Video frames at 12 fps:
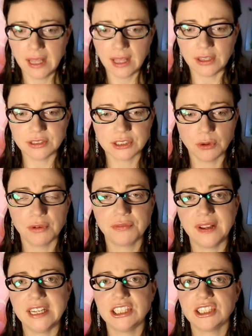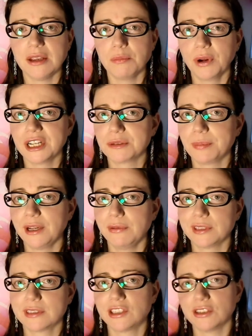also a funny shaped brush, but it
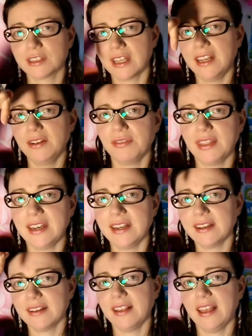was just kind of that it